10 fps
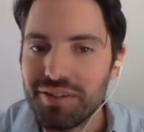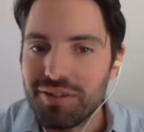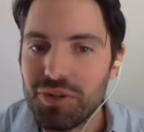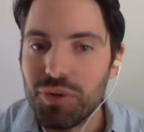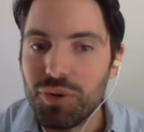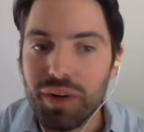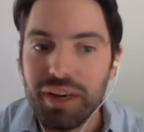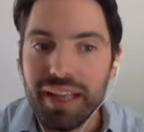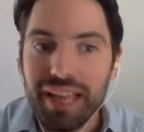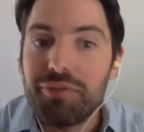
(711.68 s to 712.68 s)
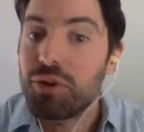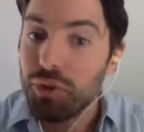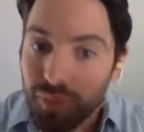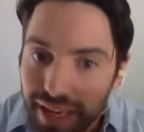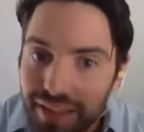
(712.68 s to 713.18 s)
to, if
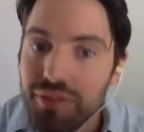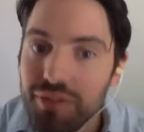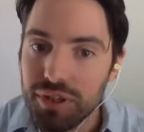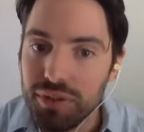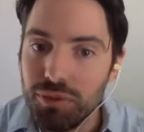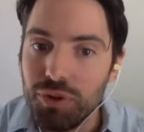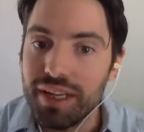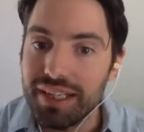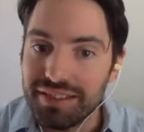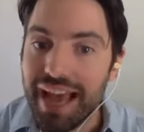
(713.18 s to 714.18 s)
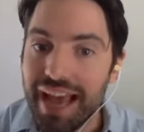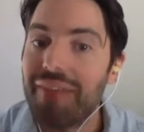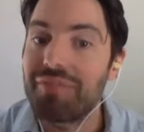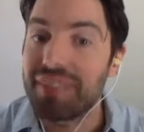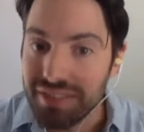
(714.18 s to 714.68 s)
you're in those communities, to
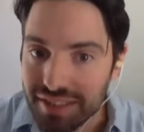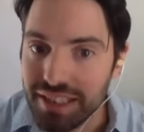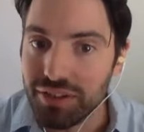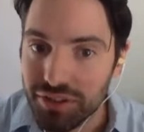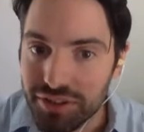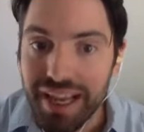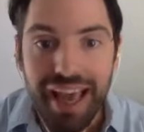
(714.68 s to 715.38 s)
have these skills.